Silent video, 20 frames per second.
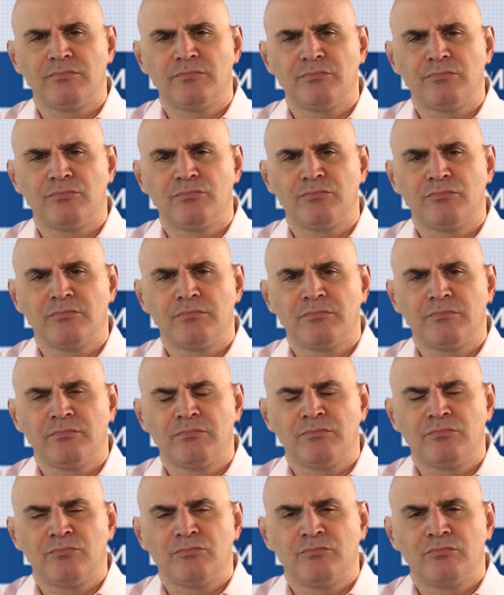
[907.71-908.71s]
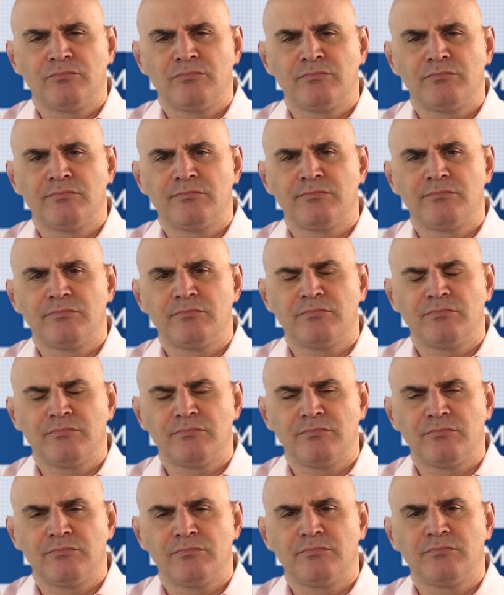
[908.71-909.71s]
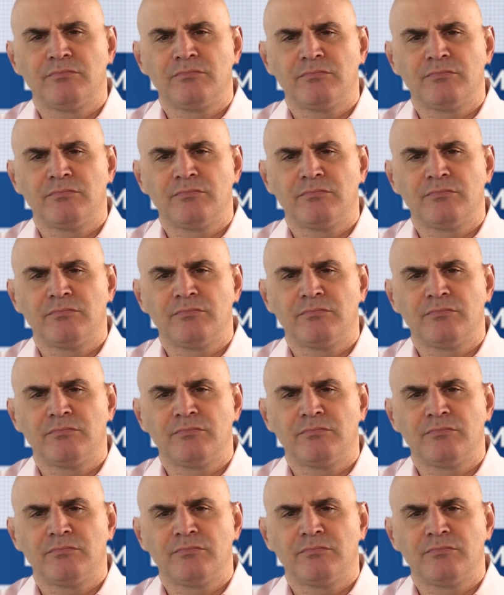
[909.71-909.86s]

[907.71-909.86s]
(silent)